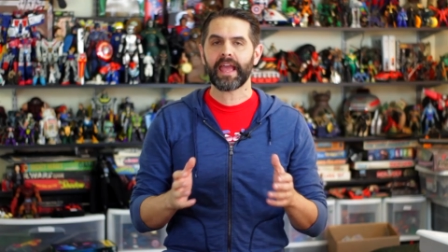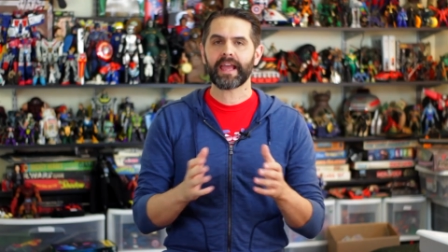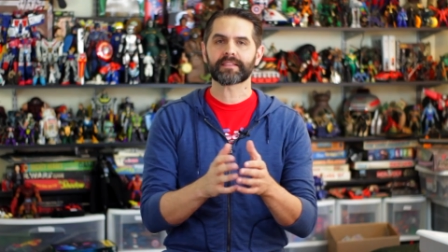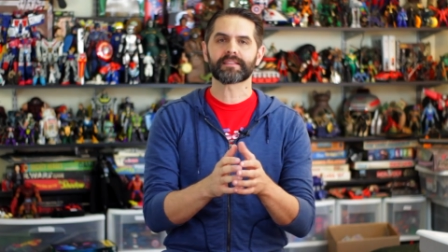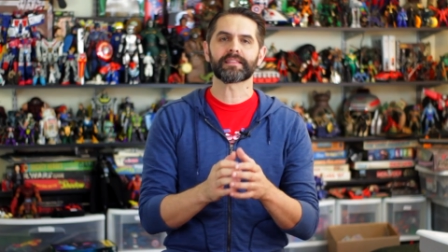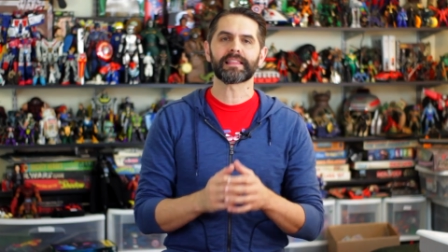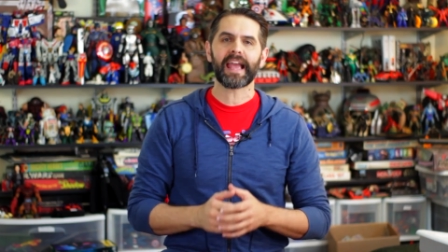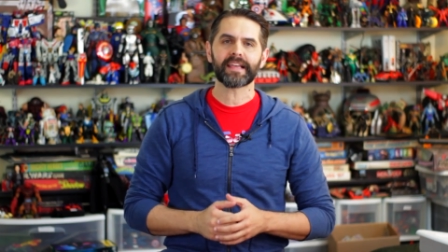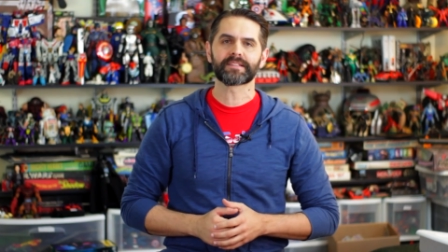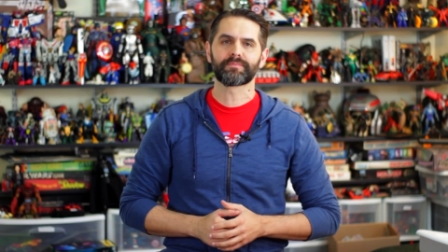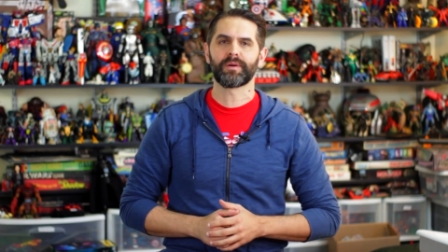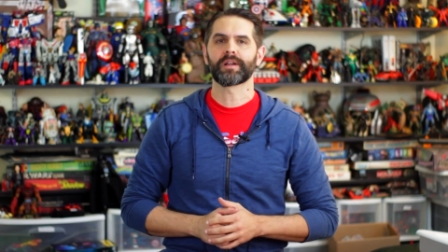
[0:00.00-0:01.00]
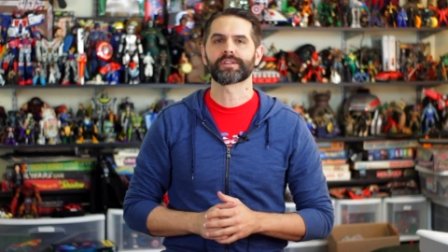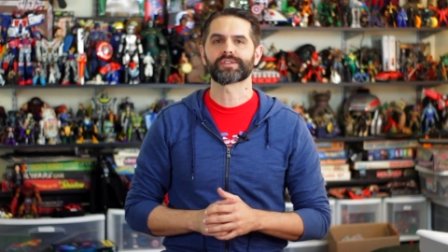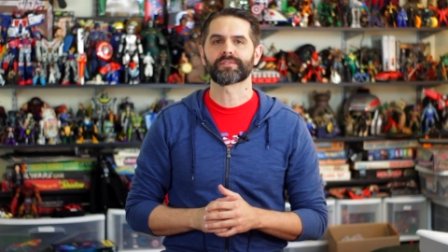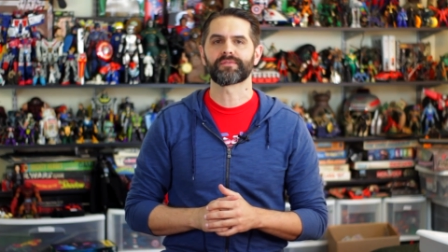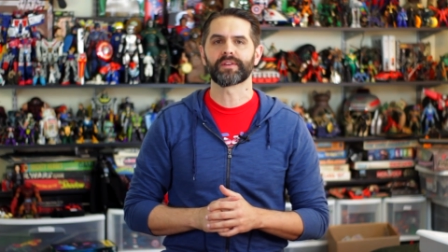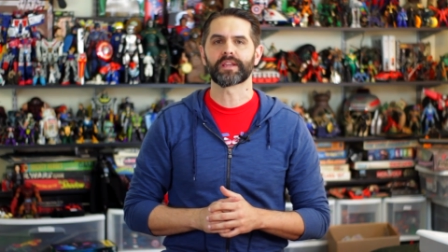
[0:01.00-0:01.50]
Heck, the last
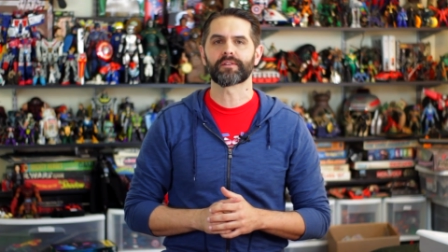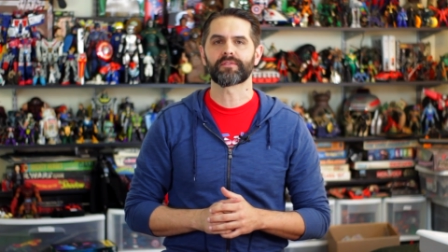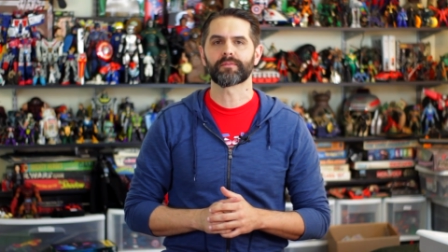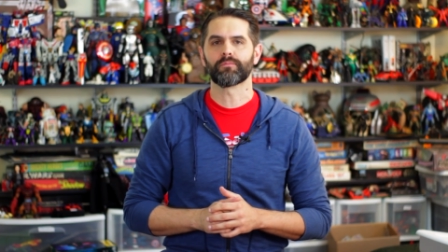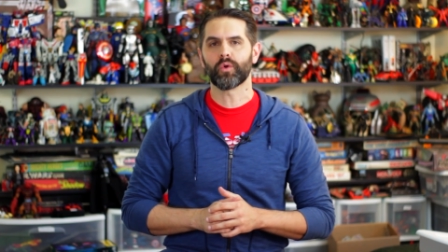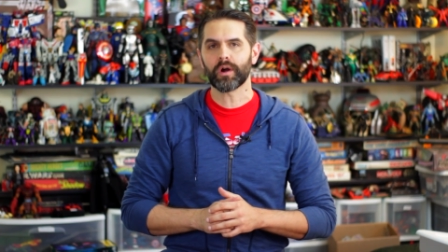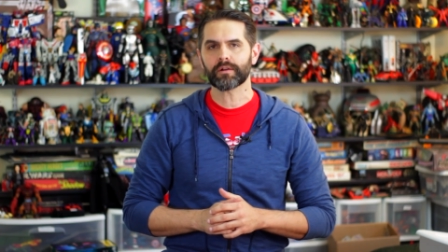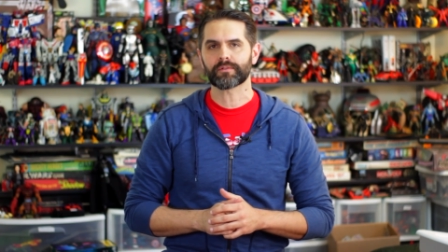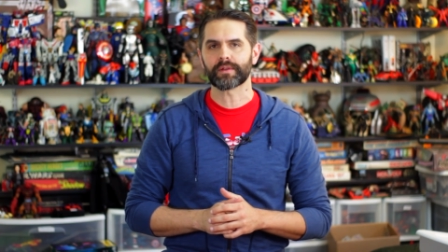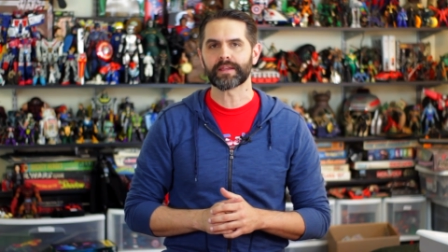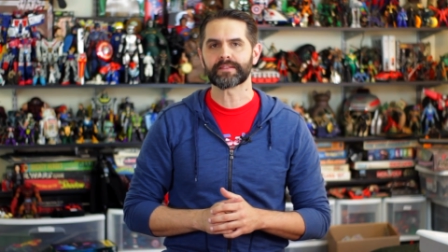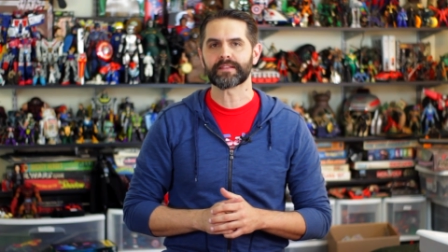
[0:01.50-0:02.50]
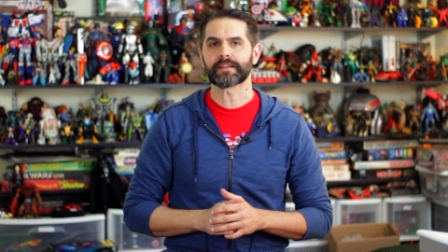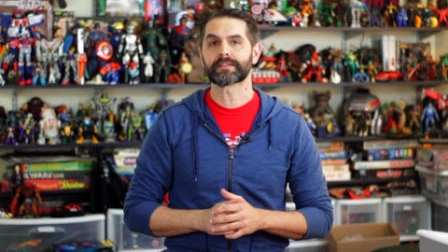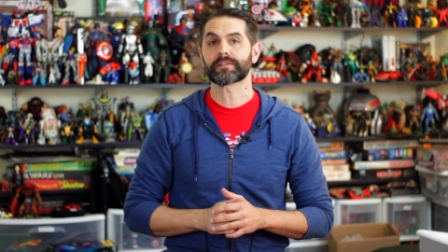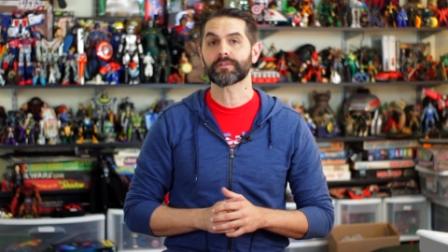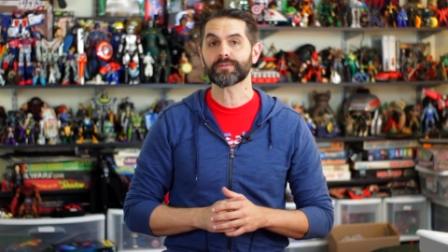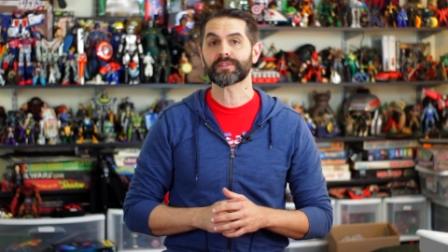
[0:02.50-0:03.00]
Punisher figure from Walgreens, the
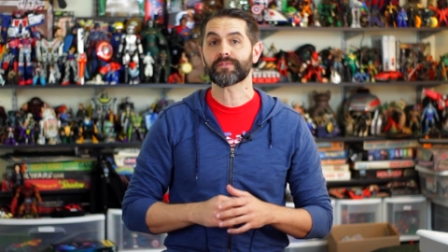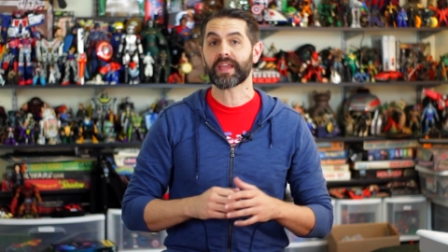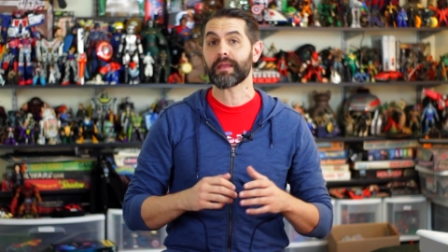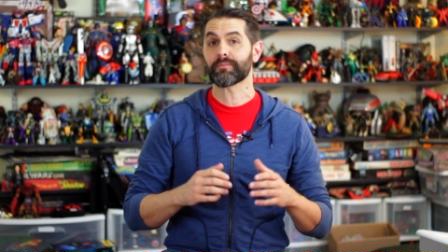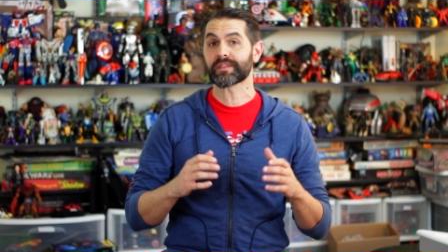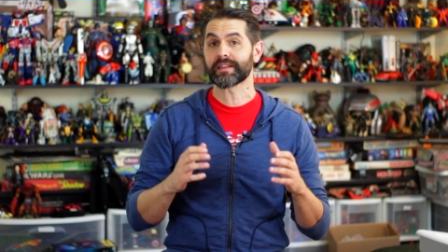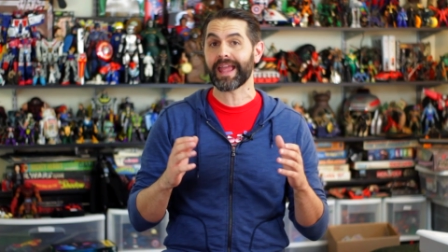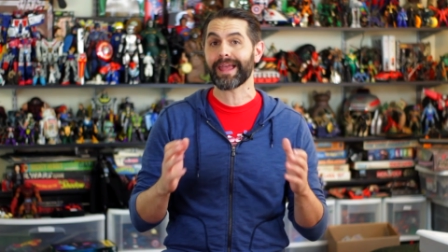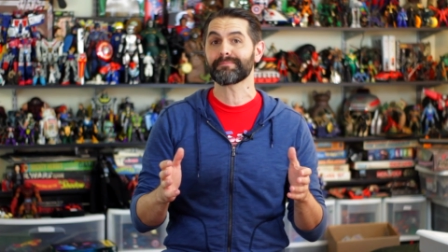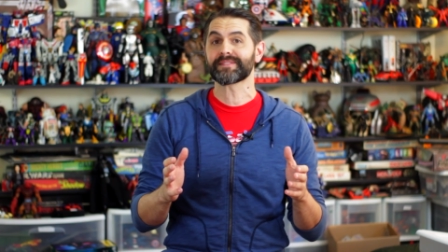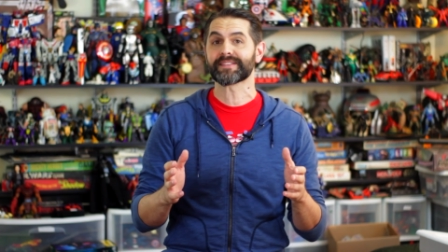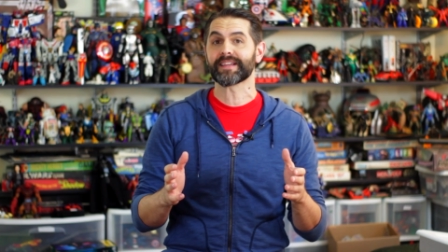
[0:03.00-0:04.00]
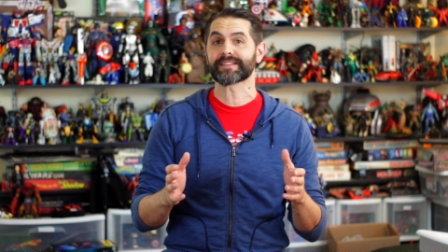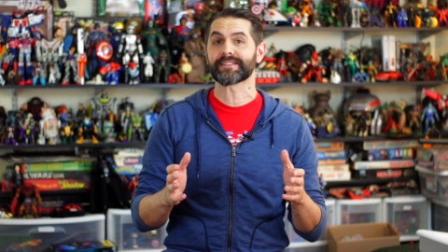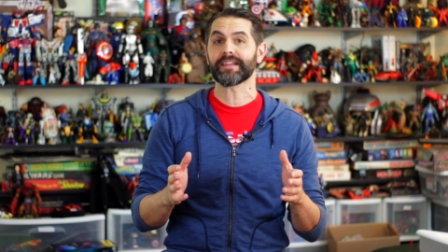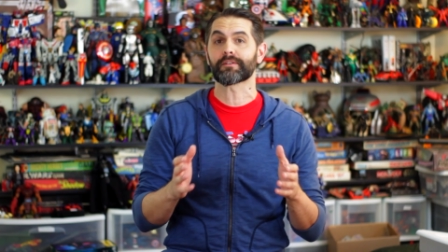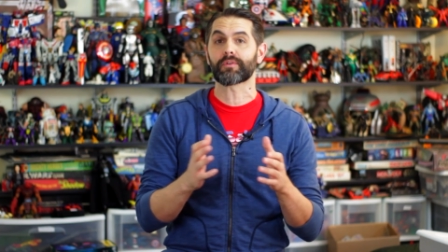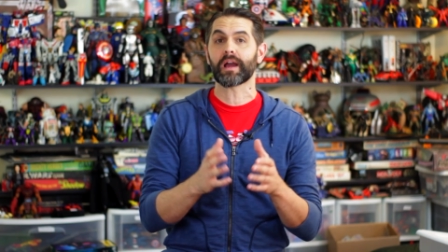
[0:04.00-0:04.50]
exclusive, came with an
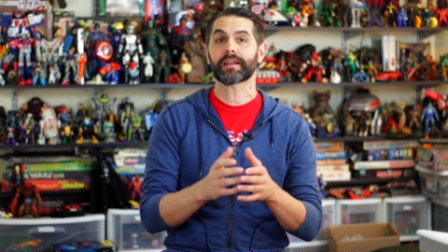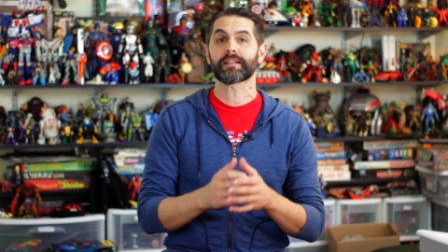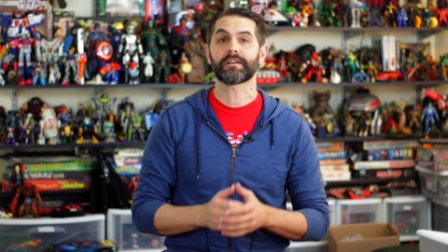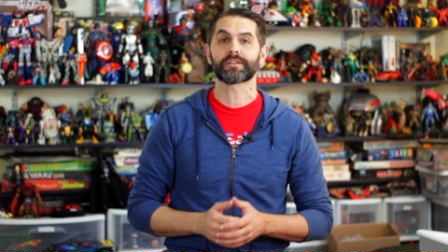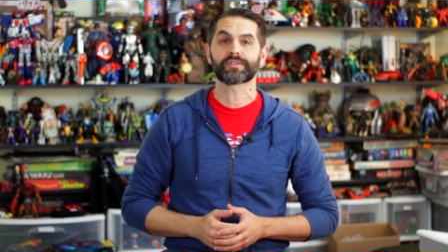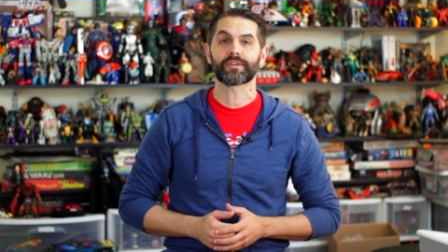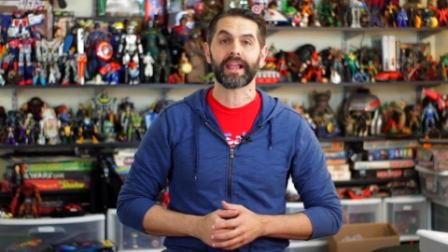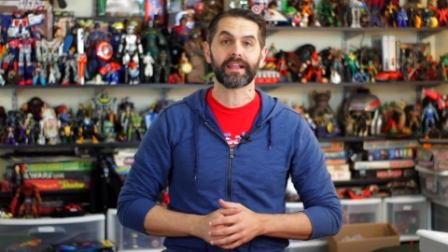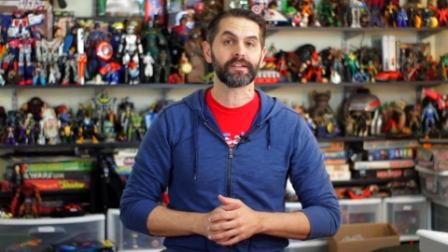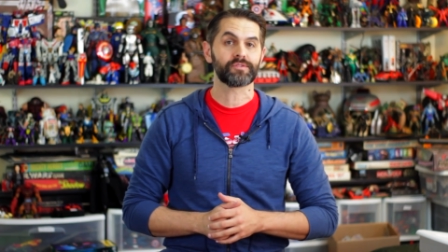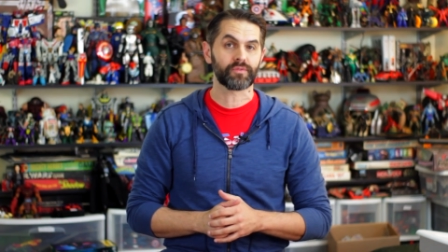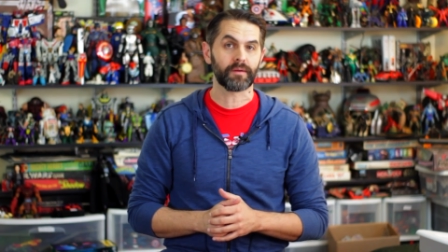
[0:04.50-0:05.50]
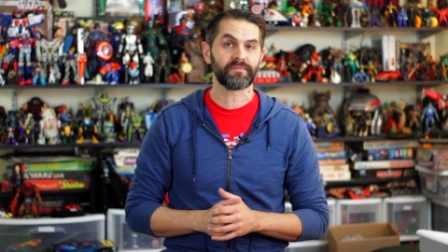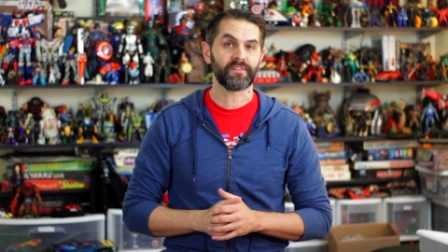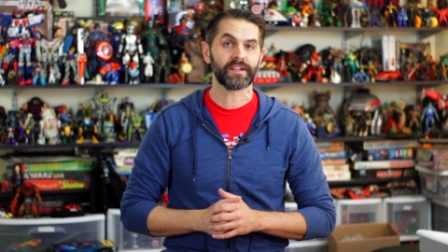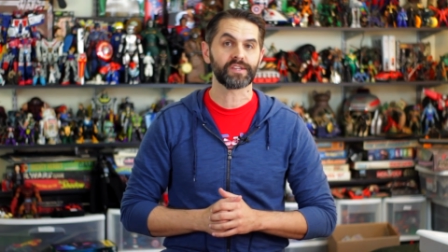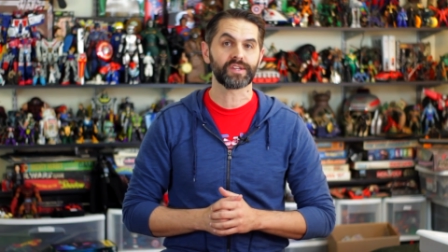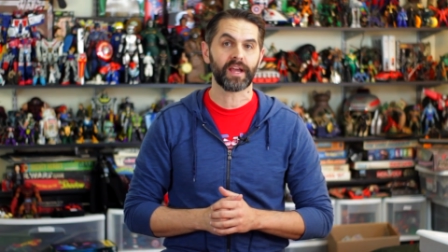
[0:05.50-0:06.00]
M60, a rocket launcher, and a
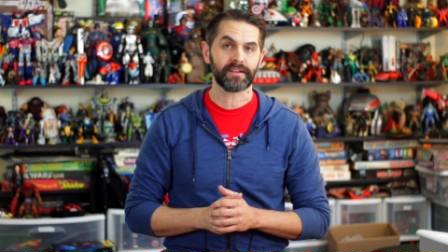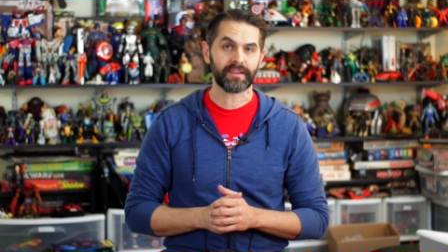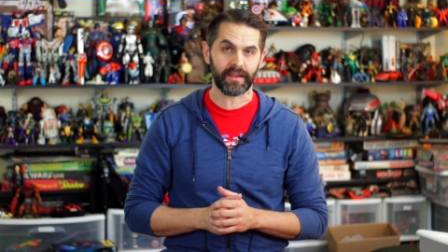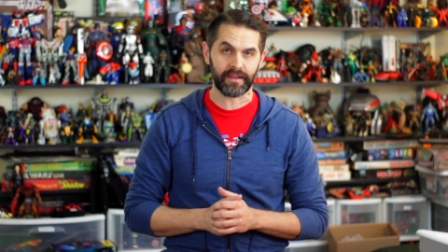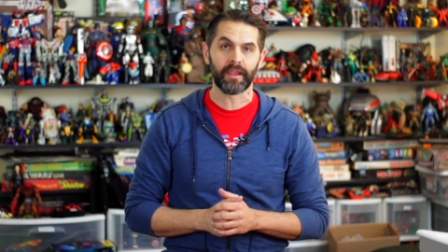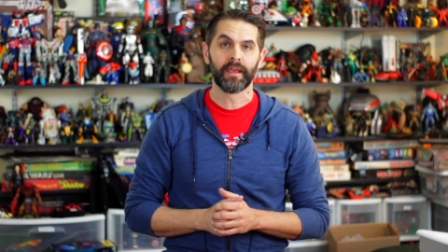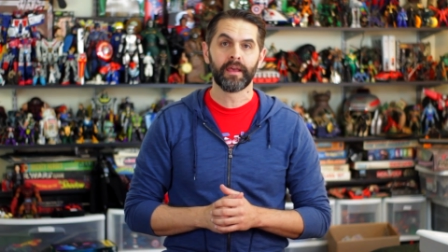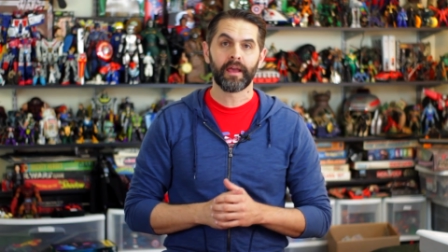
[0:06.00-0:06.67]
drum-fed shotgun.